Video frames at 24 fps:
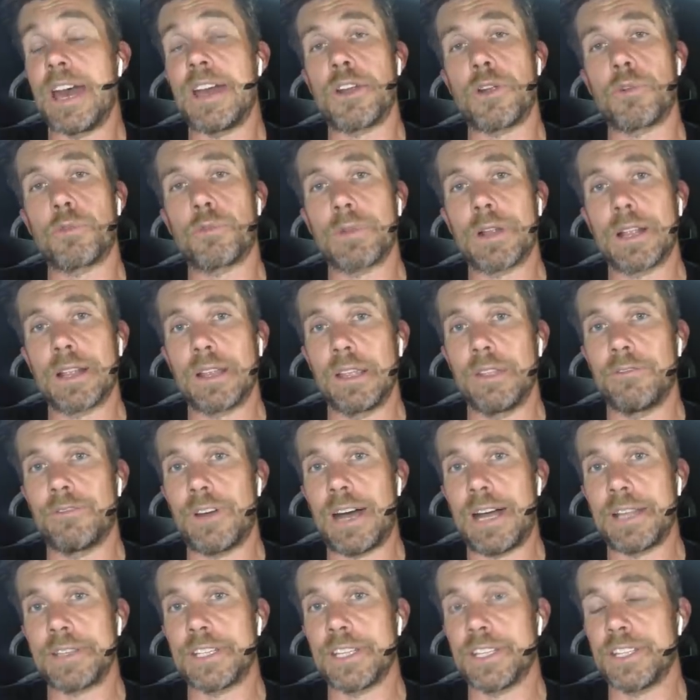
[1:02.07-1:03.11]
and a real
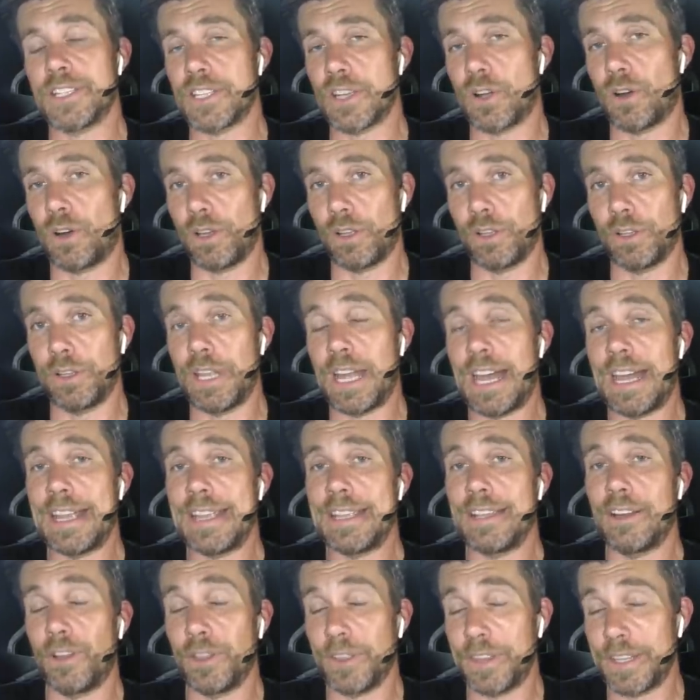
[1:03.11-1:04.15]
advantage on
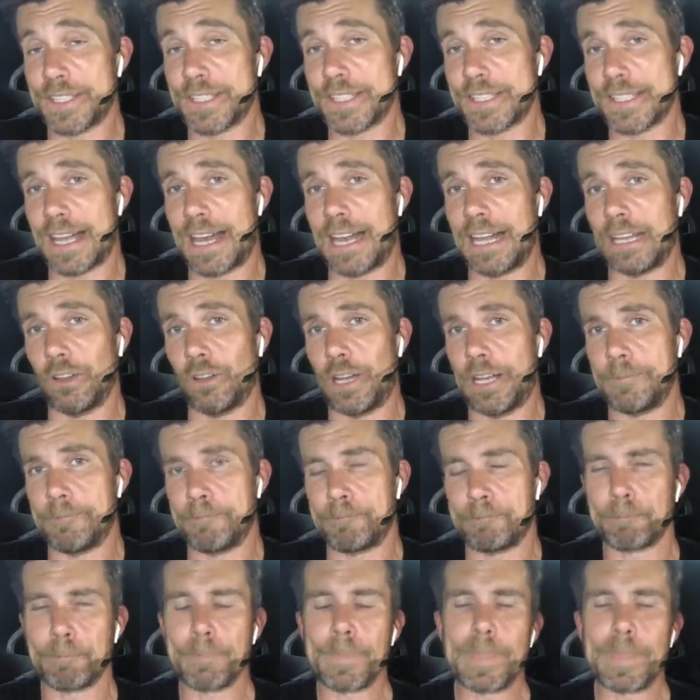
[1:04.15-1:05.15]
the start line.